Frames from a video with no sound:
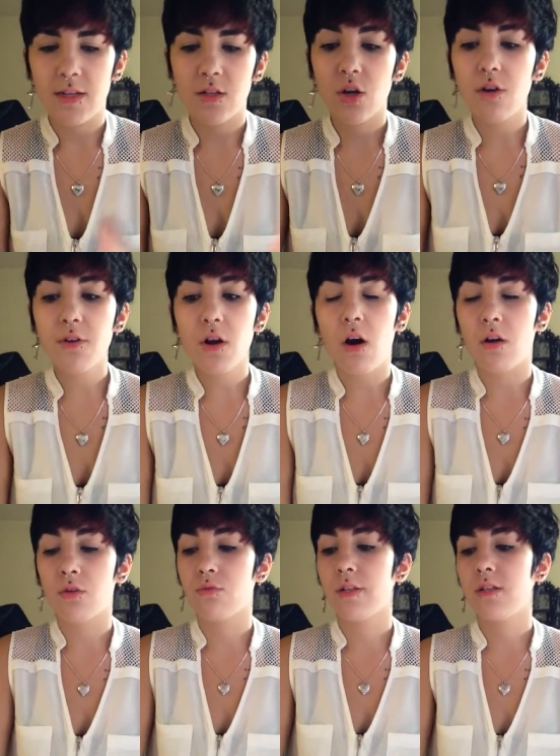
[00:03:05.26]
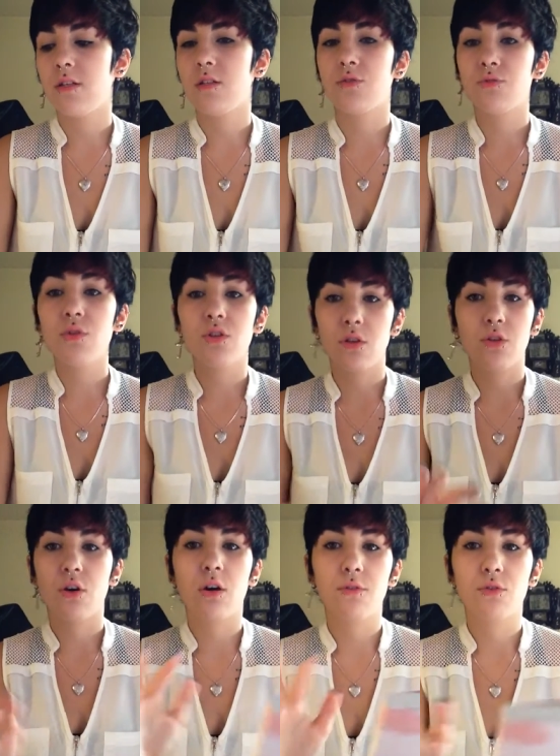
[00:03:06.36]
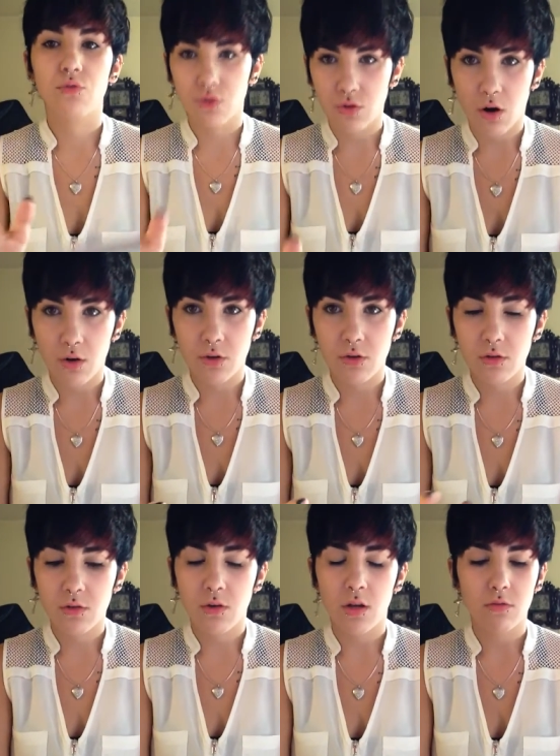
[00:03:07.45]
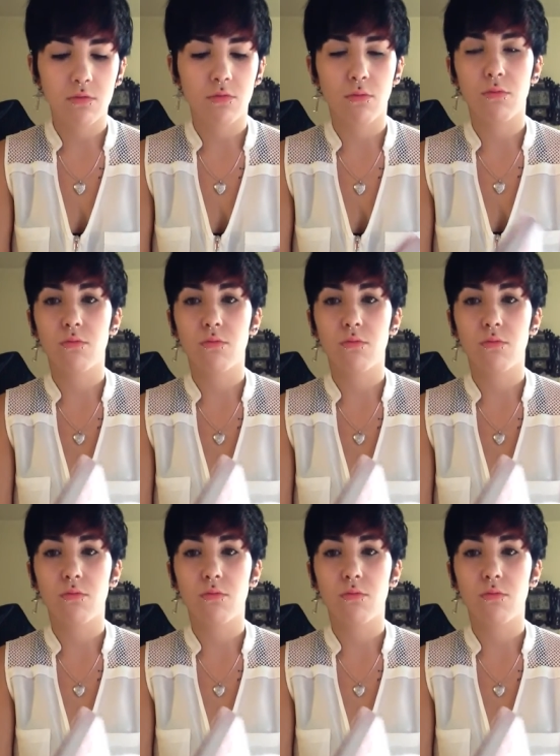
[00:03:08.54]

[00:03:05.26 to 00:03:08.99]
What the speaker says: the cover are really, usually the cover is darker. So